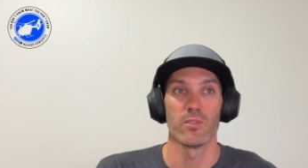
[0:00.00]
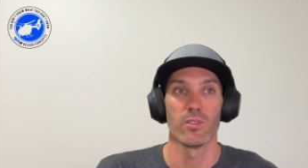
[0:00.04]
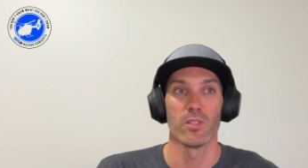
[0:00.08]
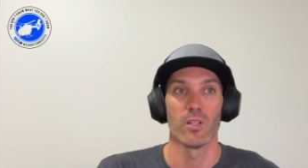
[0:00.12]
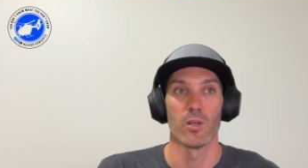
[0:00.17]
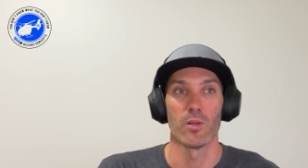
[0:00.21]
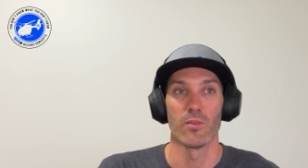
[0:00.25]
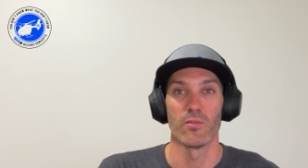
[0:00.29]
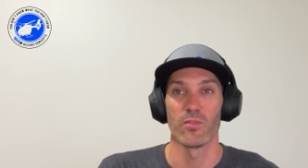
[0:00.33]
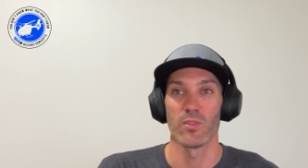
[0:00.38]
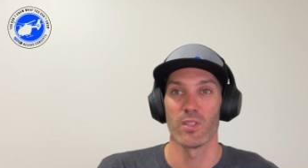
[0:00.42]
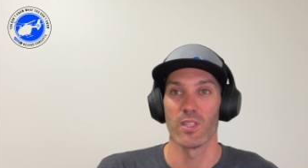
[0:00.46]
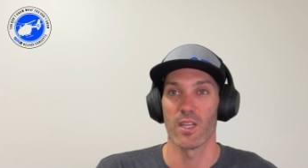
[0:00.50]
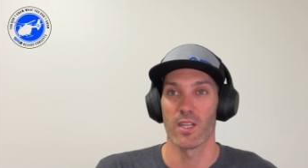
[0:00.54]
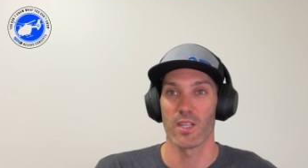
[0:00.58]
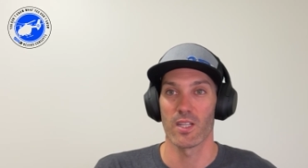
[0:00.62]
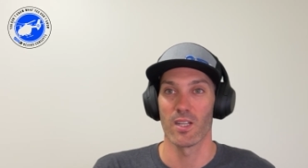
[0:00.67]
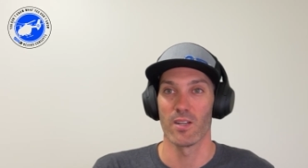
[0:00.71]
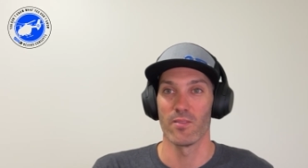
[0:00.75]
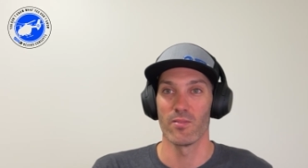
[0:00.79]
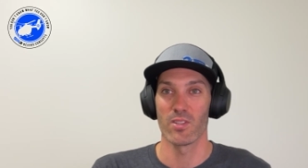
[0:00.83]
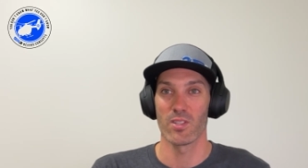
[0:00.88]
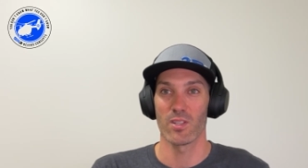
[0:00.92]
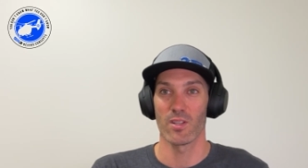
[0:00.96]
Hopefully that
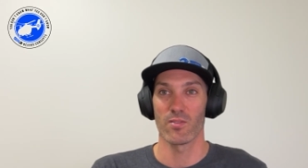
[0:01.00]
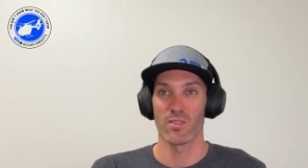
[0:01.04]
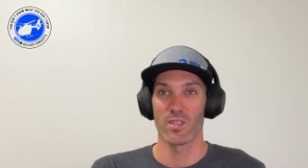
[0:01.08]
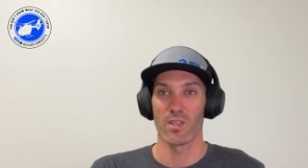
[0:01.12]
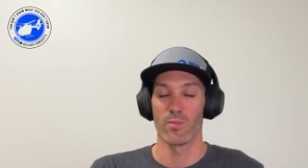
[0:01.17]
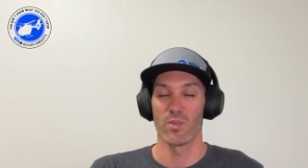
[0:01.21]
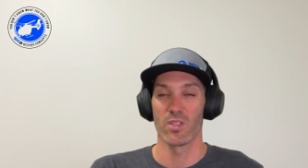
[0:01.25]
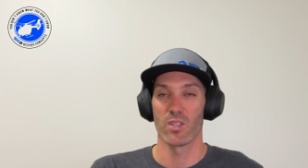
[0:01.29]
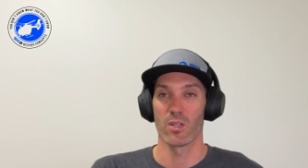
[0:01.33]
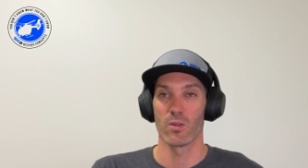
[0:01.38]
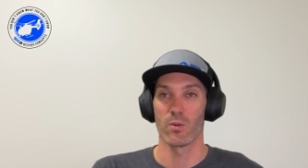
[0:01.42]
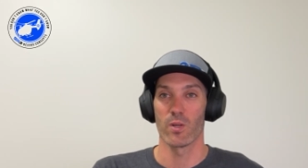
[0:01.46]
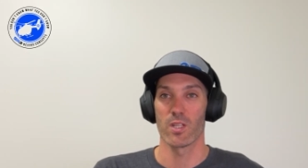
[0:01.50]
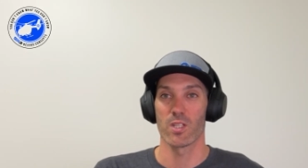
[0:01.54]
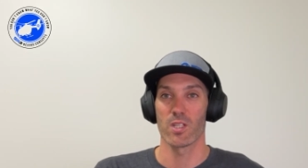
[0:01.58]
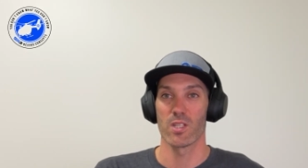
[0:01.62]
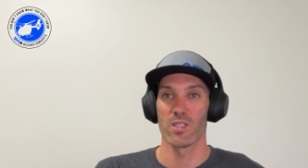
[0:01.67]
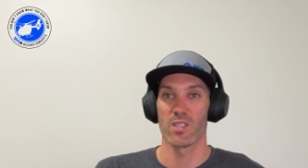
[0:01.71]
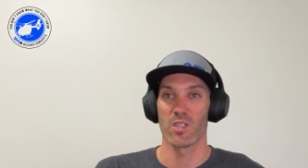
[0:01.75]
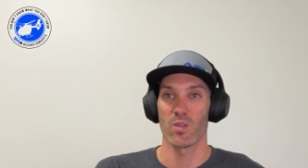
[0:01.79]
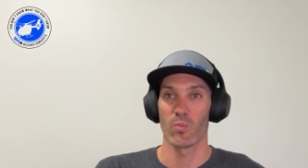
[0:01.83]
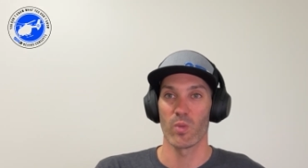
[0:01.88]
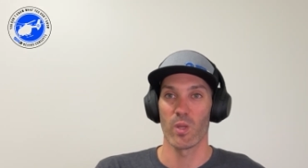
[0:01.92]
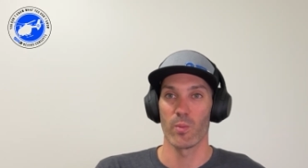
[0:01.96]
covers off some of the questions
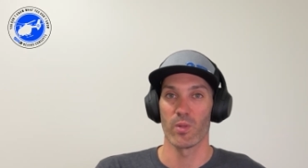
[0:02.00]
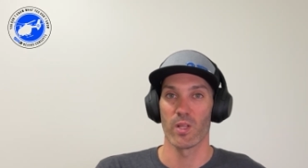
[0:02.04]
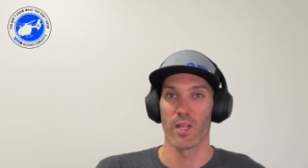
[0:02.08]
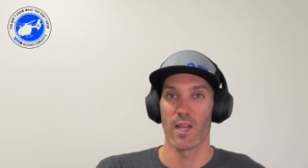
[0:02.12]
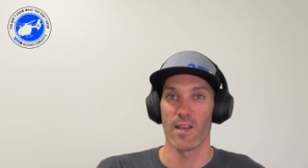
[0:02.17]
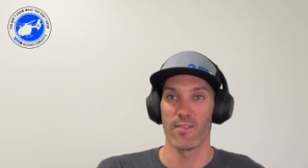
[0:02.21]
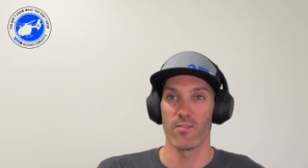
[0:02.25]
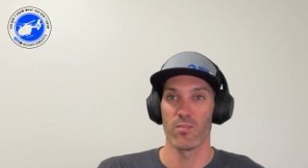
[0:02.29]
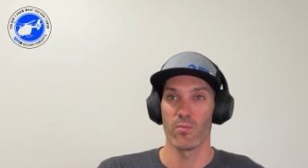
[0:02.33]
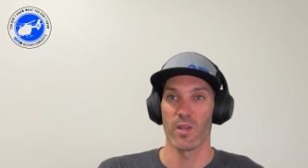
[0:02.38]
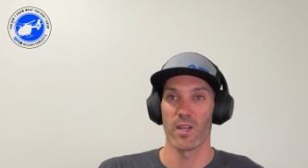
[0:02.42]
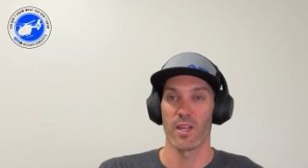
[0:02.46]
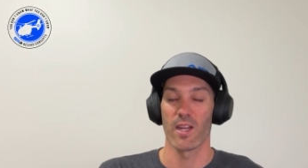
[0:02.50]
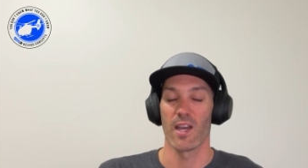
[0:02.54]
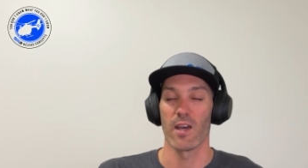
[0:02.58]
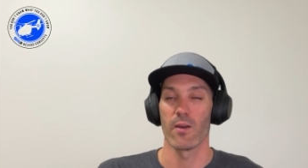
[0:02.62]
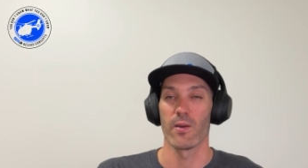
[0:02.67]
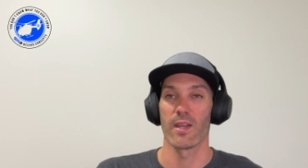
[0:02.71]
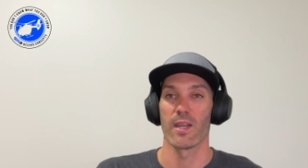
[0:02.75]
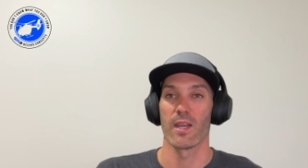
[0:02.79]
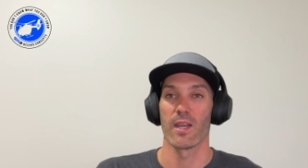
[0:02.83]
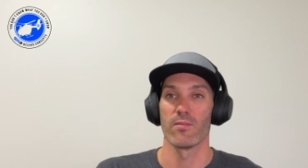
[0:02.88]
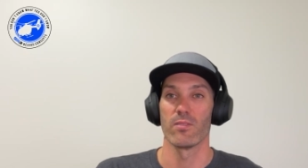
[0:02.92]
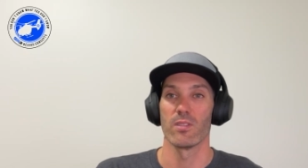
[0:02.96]
that people have about how I
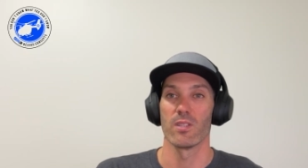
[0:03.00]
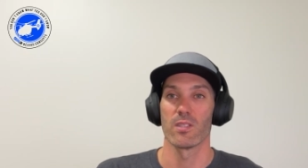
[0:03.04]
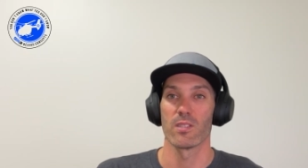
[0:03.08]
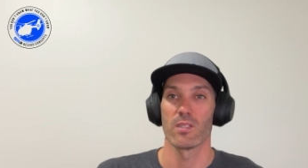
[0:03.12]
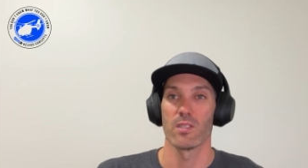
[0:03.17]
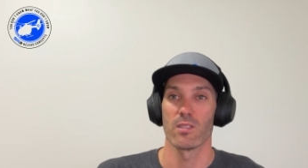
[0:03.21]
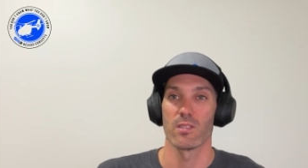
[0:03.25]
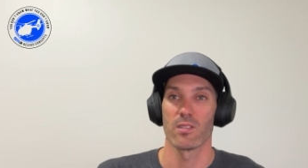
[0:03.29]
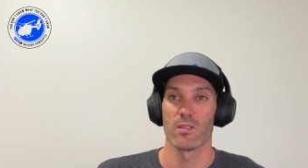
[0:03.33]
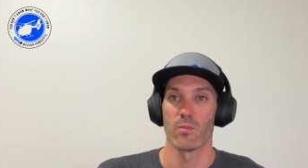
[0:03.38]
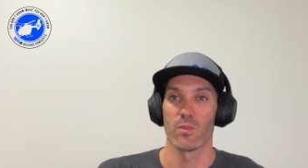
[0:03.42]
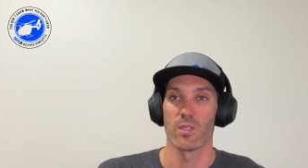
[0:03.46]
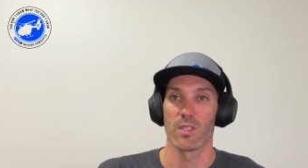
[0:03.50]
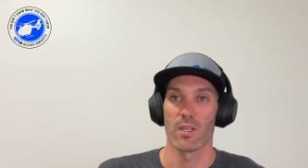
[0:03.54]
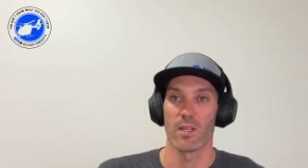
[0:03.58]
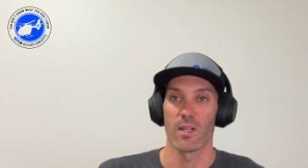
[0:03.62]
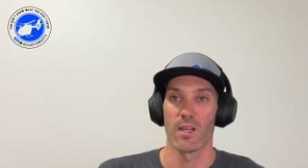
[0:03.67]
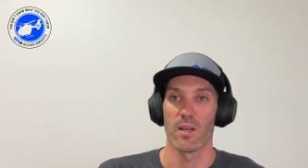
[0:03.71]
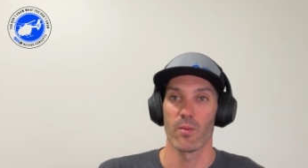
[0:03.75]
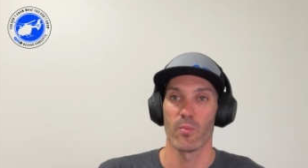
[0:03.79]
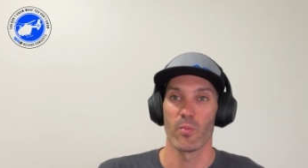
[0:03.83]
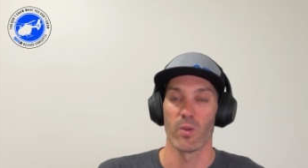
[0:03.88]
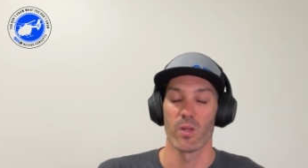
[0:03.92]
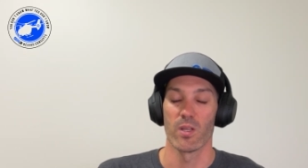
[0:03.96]
have this system set
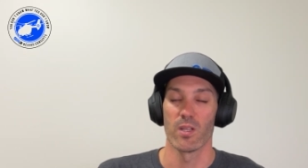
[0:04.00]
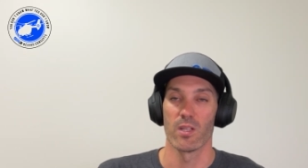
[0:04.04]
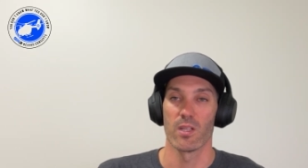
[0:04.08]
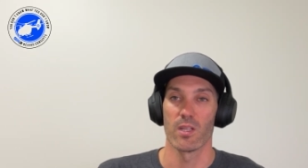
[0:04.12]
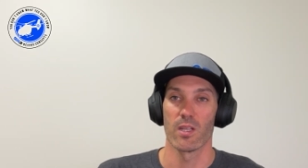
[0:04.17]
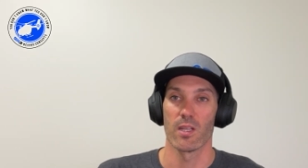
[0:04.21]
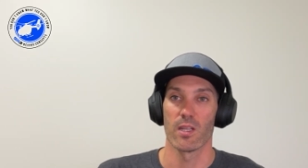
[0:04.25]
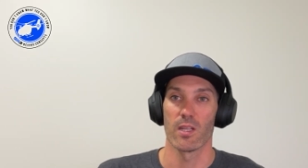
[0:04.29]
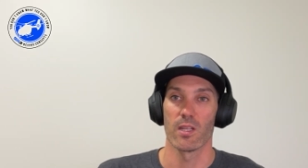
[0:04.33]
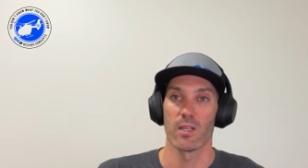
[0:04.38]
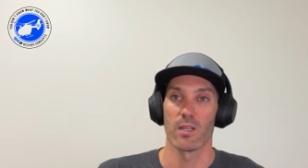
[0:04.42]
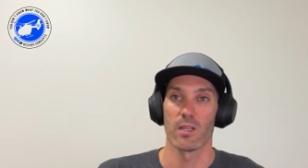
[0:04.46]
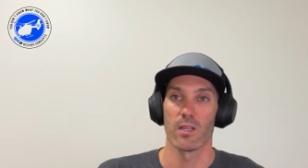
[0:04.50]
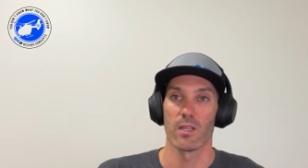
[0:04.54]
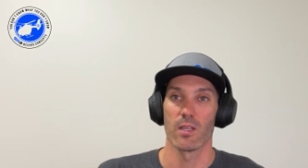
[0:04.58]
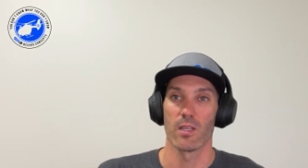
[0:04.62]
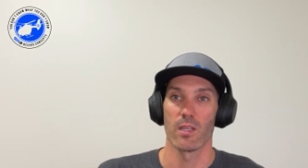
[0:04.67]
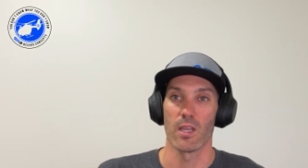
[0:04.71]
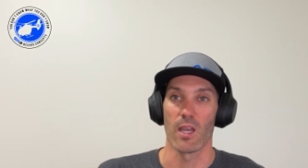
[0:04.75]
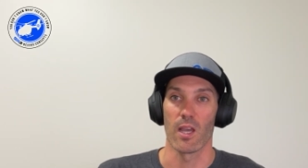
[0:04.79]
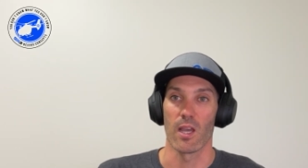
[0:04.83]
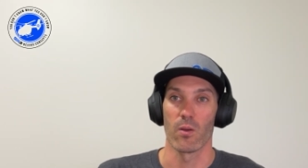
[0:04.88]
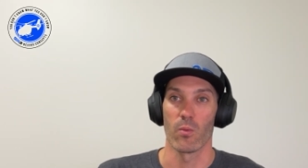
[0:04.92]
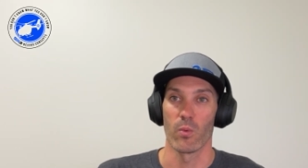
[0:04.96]
up. And
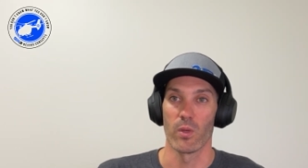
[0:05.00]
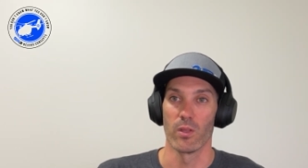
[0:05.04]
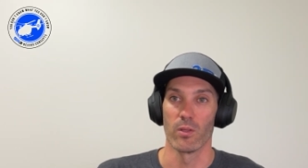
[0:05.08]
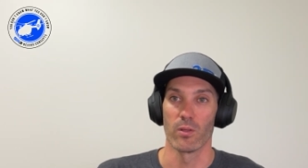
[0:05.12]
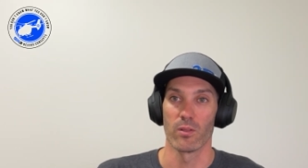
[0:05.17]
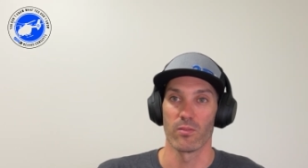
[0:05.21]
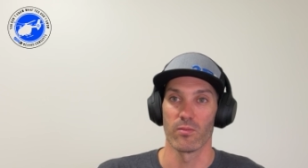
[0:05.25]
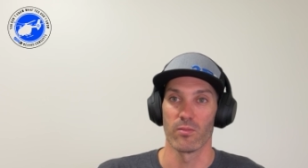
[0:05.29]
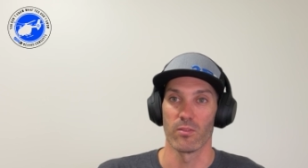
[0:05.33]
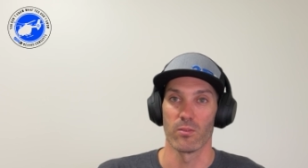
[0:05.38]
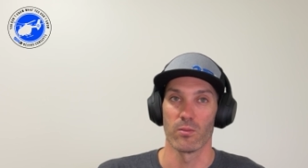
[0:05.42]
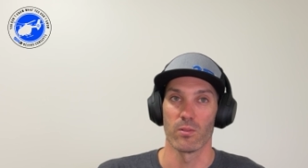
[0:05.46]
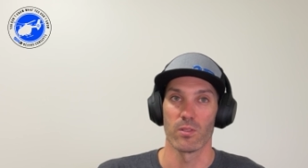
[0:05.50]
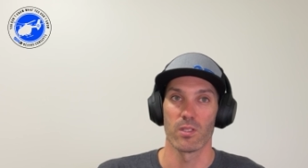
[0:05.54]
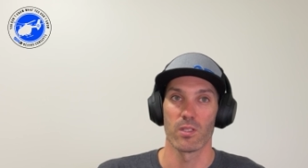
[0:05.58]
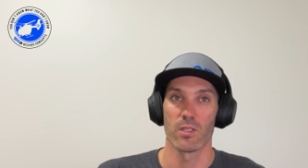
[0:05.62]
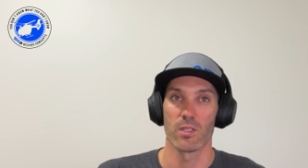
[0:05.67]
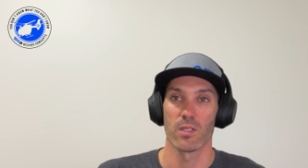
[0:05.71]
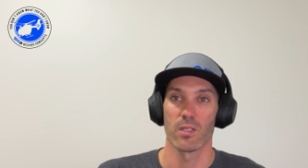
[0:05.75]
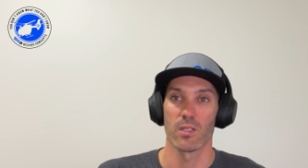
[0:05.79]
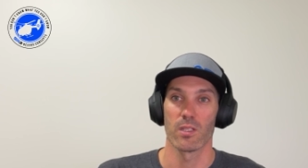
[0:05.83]
yeah, we look forward to